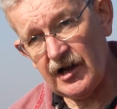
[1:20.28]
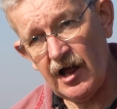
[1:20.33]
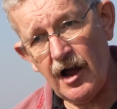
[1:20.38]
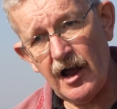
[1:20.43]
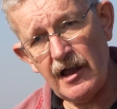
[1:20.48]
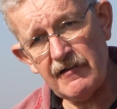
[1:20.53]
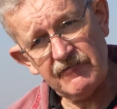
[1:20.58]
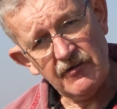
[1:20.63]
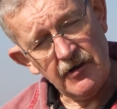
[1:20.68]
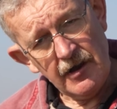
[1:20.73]

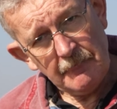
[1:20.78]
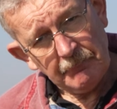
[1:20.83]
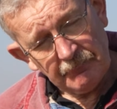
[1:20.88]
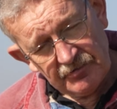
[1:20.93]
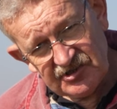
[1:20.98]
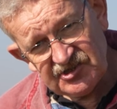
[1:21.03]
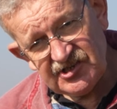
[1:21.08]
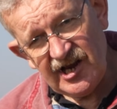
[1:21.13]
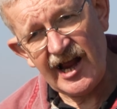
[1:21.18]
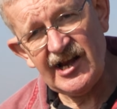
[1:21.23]
live,
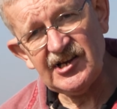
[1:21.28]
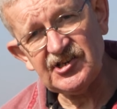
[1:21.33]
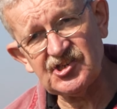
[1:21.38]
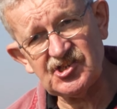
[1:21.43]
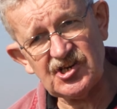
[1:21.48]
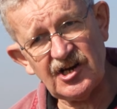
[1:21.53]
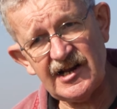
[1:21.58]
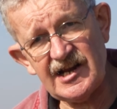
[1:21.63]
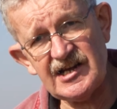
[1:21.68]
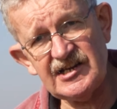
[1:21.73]

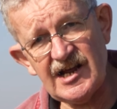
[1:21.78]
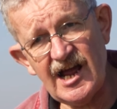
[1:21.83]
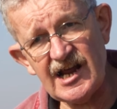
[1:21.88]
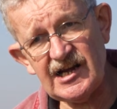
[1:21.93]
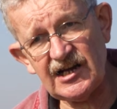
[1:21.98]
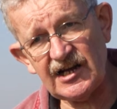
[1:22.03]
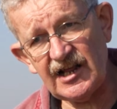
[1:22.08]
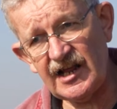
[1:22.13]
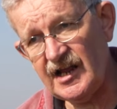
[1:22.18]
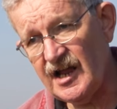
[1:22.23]
potentially
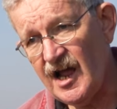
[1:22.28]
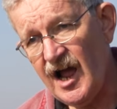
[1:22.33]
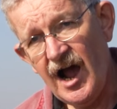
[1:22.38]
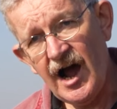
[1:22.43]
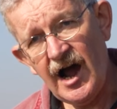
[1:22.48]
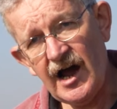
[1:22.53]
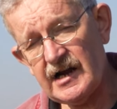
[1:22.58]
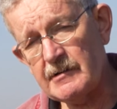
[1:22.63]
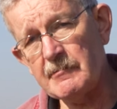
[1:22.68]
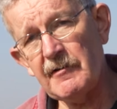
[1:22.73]
deadly.
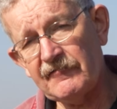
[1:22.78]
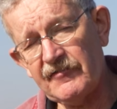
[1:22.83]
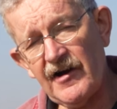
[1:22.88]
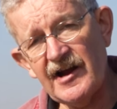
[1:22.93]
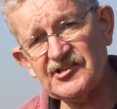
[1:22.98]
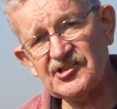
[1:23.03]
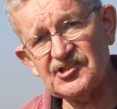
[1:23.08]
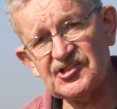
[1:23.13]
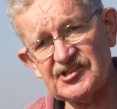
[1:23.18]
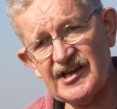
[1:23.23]
And I'm
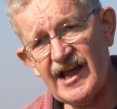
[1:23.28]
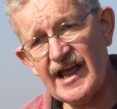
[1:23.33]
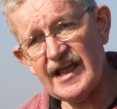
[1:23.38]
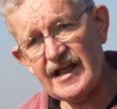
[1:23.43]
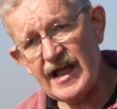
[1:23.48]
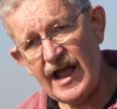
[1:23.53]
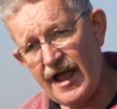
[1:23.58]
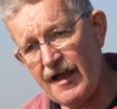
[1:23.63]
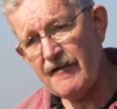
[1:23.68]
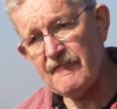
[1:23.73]
afraid to
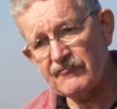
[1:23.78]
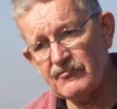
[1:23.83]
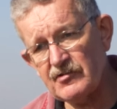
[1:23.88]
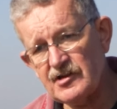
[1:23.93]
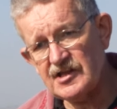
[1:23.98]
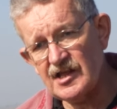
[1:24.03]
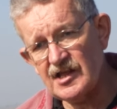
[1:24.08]
say every